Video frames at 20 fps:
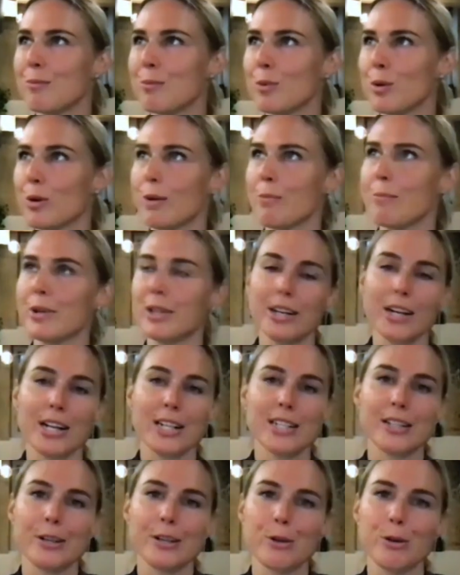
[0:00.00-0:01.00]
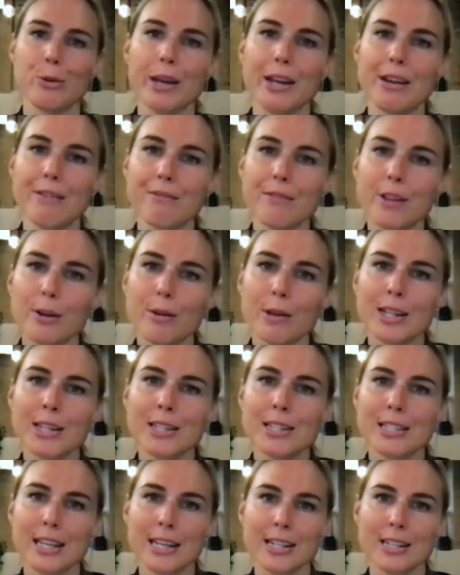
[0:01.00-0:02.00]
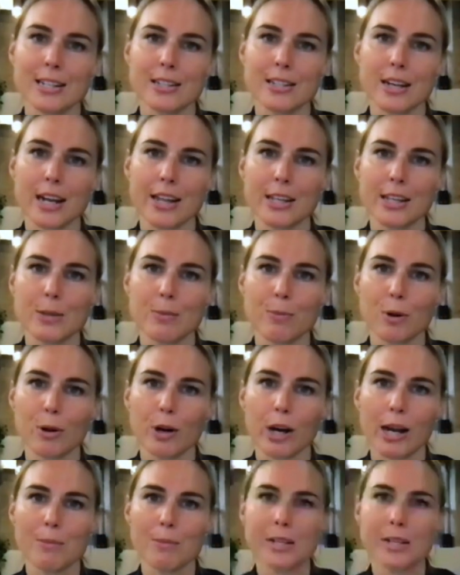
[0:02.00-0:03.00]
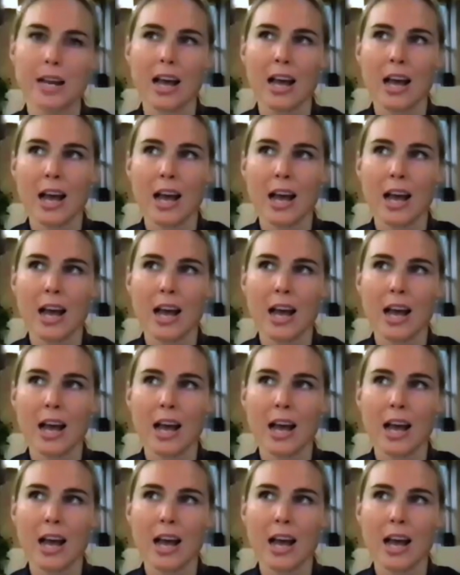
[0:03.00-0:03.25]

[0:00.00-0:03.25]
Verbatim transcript: more ability to influence and design these programs.